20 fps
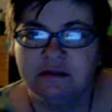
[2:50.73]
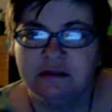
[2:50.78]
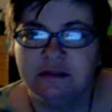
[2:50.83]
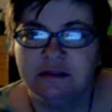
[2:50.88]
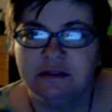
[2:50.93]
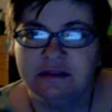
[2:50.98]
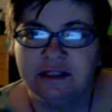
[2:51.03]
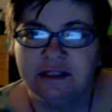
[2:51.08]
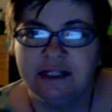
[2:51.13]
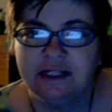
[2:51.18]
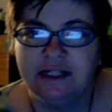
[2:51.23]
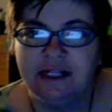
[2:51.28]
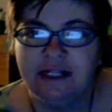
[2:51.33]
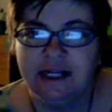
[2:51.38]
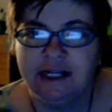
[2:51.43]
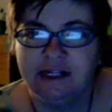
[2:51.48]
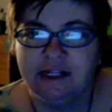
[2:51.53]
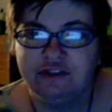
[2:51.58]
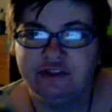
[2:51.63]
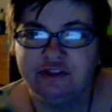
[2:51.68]

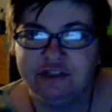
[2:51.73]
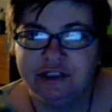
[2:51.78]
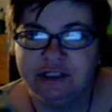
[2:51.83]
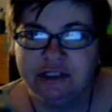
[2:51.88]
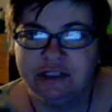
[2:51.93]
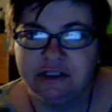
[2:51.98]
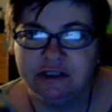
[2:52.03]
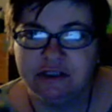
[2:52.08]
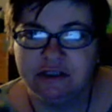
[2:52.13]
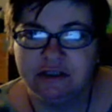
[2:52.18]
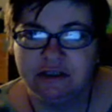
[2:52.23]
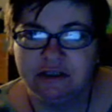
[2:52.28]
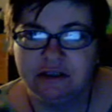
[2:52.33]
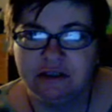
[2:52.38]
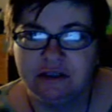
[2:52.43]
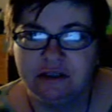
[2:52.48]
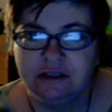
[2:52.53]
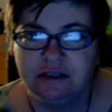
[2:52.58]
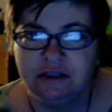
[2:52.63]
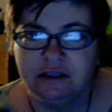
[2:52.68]
psychiatric.
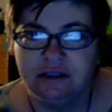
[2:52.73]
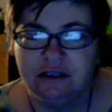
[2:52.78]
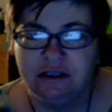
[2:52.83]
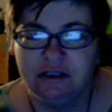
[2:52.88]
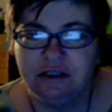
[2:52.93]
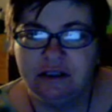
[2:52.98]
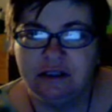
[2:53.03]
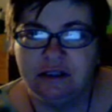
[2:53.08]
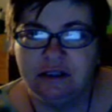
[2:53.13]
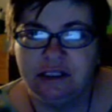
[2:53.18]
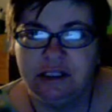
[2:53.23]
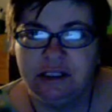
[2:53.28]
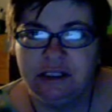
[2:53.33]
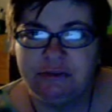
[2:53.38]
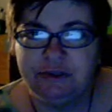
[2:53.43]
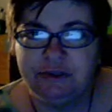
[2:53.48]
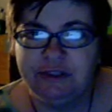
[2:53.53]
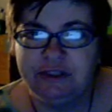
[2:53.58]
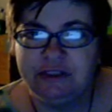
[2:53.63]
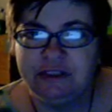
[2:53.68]
The
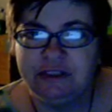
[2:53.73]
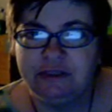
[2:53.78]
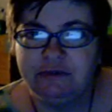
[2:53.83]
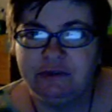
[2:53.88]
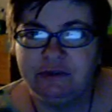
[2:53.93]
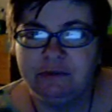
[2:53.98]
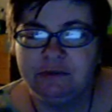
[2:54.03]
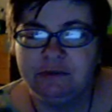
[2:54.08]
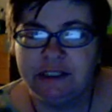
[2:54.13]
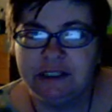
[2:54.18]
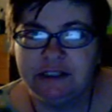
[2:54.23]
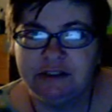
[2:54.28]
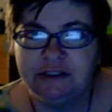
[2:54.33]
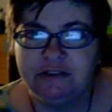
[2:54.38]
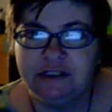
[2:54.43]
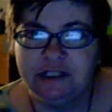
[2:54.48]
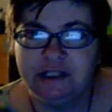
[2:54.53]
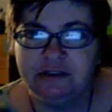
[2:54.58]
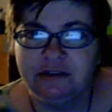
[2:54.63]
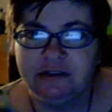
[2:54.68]
emergency room
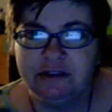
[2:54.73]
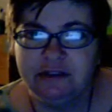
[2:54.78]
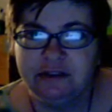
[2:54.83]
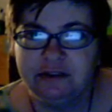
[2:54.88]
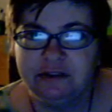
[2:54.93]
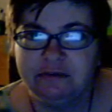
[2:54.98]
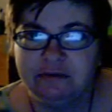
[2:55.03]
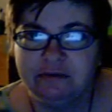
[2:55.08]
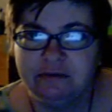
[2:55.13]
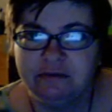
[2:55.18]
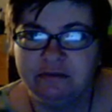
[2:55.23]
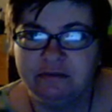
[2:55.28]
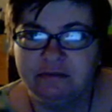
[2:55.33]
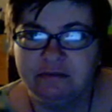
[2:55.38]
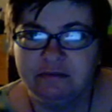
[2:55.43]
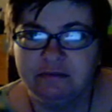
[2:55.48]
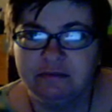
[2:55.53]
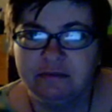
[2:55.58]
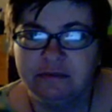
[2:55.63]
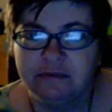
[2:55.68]
doctors out there,
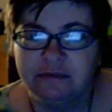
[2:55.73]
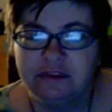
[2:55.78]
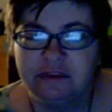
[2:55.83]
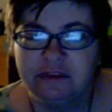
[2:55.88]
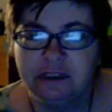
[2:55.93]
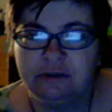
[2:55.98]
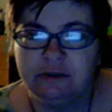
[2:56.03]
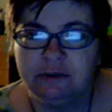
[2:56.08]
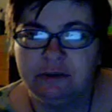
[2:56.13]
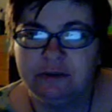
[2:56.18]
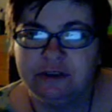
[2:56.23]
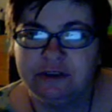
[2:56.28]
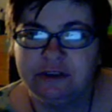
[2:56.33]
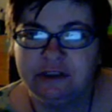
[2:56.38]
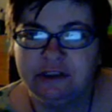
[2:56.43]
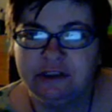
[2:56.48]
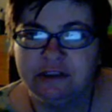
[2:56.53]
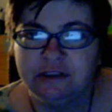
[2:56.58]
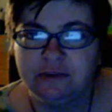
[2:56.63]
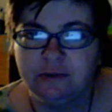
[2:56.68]
emergency room
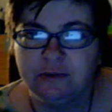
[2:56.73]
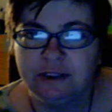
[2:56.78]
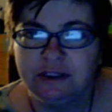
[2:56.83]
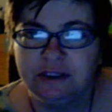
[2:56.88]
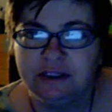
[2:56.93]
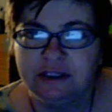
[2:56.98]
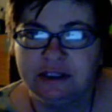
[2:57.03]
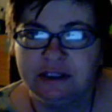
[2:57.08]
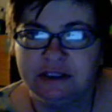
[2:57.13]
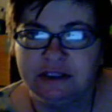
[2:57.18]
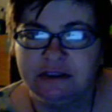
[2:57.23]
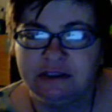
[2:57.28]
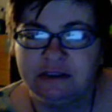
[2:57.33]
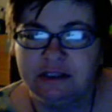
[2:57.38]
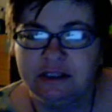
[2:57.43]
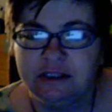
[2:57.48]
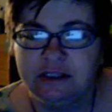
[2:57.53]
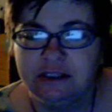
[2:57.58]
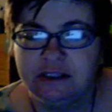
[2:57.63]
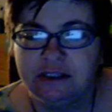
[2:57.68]
nurses and whatnot,
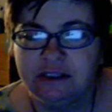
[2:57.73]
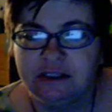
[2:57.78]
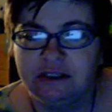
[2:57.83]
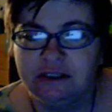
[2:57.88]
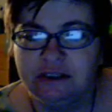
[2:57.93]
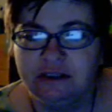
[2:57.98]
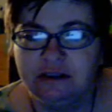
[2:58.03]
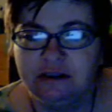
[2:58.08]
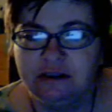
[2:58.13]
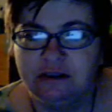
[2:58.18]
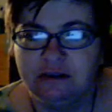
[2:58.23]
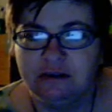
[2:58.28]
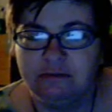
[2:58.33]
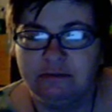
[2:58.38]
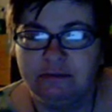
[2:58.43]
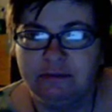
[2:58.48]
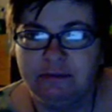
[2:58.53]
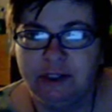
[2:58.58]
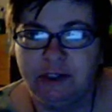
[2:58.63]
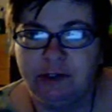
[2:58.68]

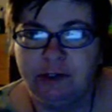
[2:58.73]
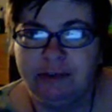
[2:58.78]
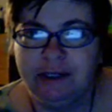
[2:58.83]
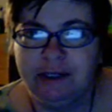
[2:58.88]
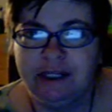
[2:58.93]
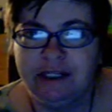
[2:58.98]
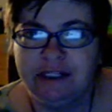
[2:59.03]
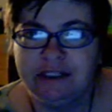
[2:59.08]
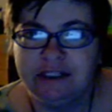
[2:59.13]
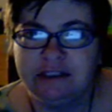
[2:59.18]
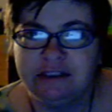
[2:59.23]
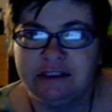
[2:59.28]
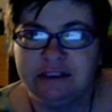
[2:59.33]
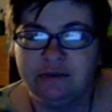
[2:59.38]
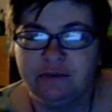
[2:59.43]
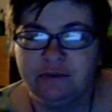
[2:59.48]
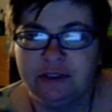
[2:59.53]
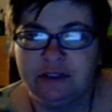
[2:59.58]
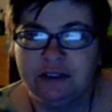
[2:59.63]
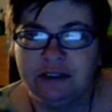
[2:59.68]
paramedics and
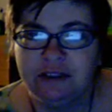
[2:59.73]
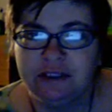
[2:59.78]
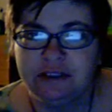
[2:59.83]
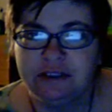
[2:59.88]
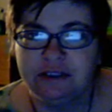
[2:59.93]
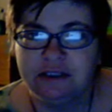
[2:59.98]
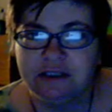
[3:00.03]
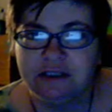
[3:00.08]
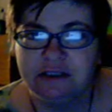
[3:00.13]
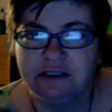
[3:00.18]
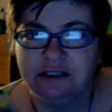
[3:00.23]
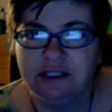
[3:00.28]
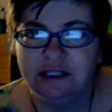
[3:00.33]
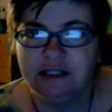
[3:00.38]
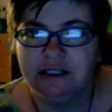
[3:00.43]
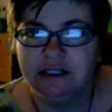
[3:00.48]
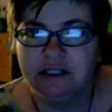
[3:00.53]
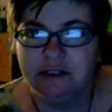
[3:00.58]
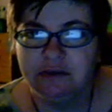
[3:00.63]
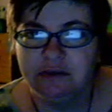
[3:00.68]
whatnot,
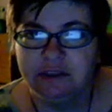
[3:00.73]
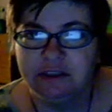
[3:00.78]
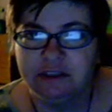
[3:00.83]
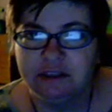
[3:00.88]
take note.